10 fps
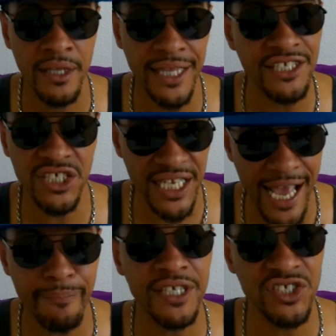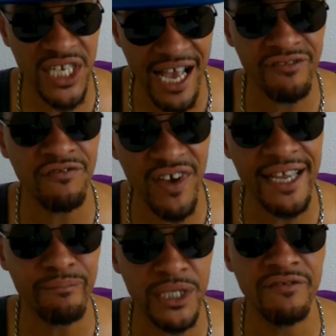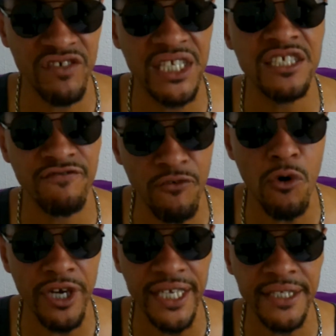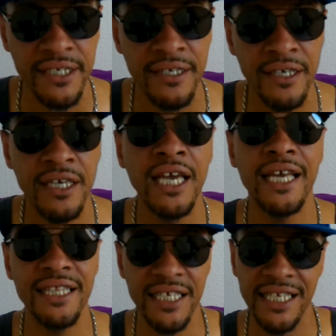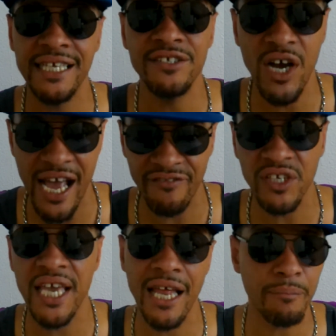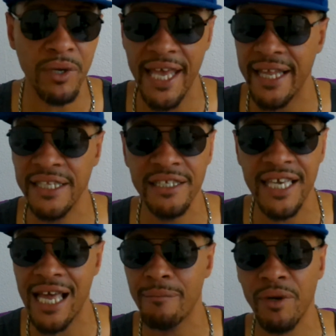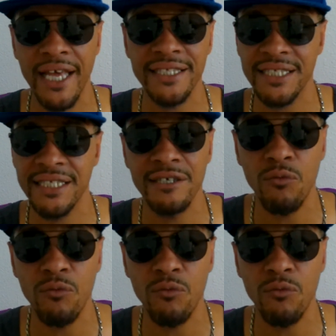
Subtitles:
That shouldn't happen. He should have to fight Benavidez for it. And then, you know, after Caleb Plant, and then Caleb Plant sitting here